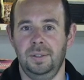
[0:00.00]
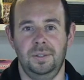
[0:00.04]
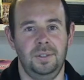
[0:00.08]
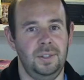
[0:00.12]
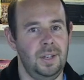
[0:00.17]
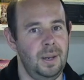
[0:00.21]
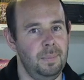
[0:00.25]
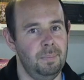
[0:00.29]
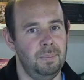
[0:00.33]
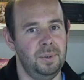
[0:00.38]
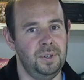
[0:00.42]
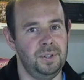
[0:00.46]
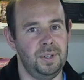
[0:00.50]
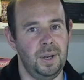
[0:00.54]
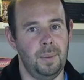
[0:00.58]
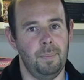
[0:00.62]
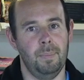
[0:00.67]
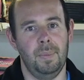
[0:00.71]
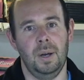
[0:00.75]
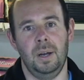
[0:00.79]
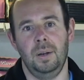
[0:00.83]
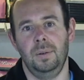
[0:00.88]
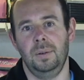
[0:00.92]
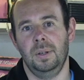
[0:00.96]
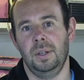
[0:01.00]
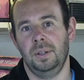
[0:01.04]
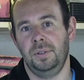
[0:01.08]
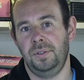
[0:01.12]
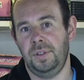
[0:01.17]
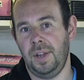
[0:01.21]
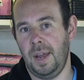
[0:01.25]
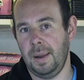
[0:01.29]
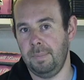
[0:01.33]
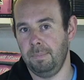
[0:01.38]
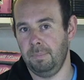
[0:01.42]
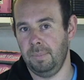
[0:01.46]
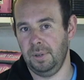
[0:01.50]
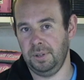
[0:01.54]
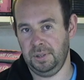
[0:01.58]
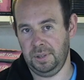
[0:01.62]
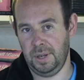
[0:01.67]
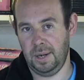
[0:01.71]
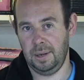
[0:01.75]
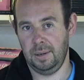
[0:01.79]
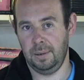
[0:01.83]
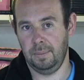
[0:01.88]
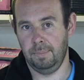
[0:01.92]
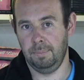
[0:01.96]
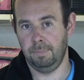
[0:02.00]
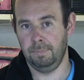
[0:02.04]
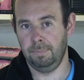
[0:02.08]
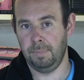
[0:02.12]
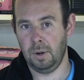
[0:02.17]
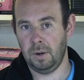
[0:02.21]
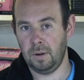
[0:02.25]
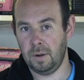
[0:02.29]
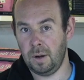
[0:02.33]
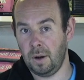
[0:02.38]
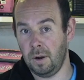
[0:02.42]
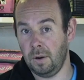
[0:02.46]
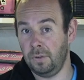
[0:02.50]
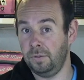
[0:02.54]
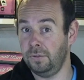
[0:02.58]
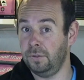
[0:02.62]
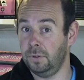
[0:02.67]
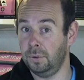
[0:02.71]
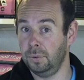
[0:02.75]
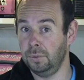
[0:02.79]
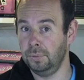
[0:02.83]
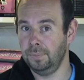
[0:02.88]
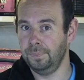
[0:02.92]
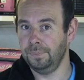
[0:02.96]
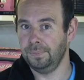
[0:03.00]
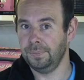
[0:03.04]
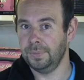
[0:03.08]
10% bone, 10% offal.